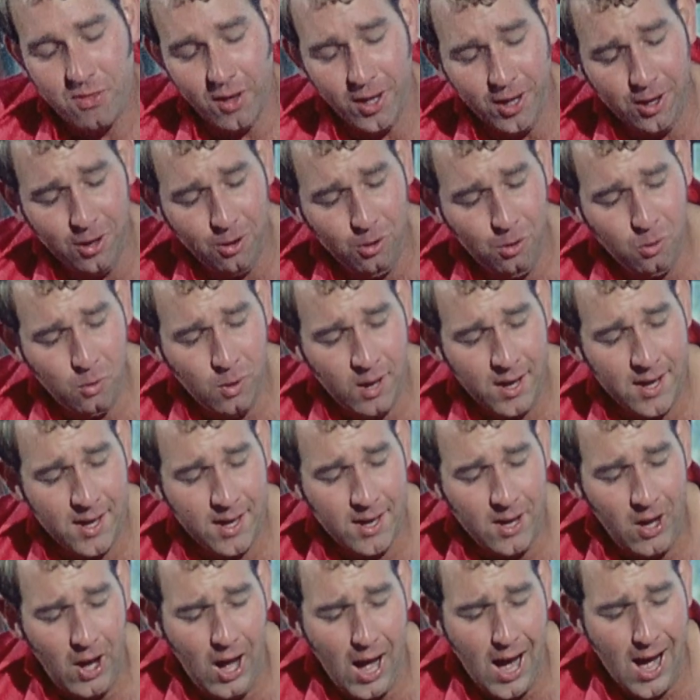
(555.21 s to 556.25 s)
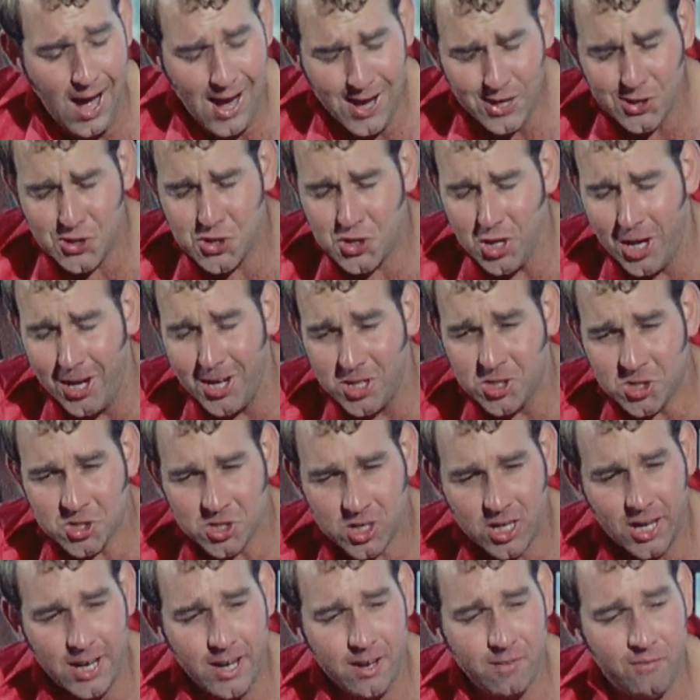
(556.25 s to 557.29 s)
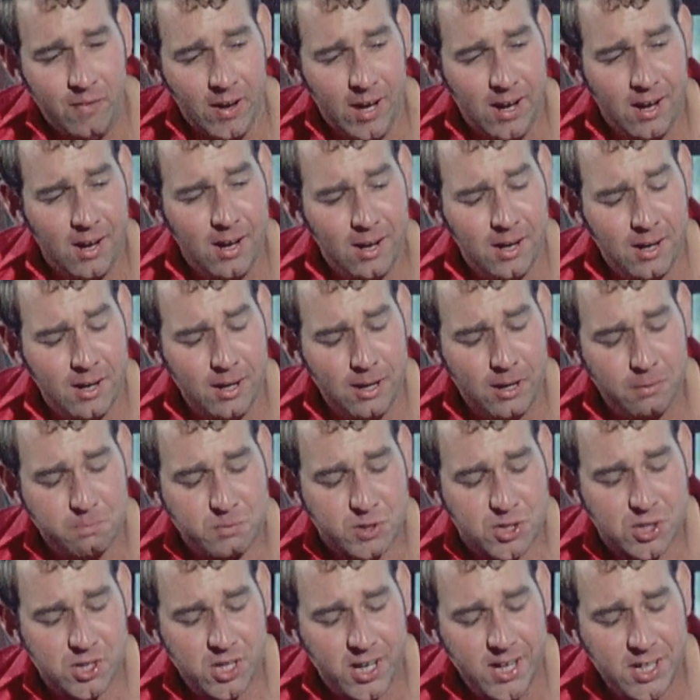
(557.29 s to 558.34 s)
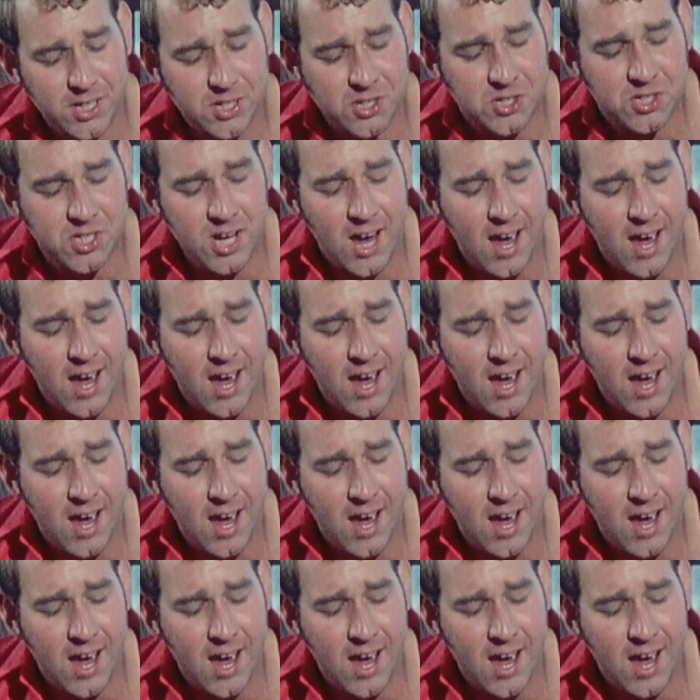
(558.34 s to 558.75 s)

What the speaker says: The way I just give up, sit